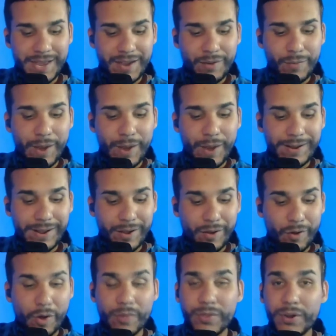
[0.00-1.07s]
right
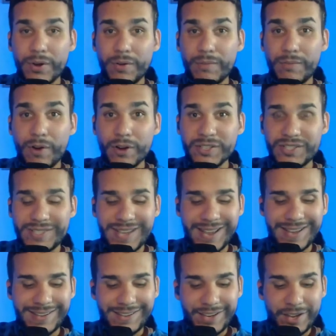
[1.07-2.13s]
under verse
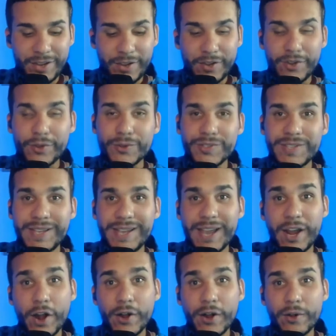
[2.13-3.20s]
10, you'll see
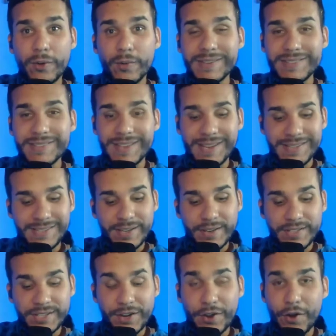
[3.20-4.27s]
an article that says
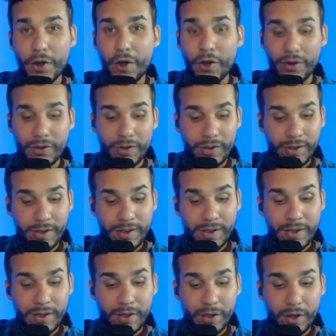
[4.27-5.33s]
Synagogue
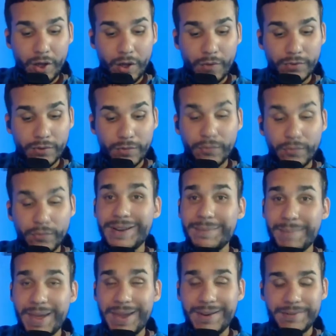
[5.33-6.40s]
of the
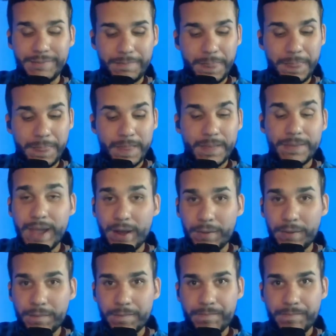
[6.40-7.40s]
Freedmen. Now,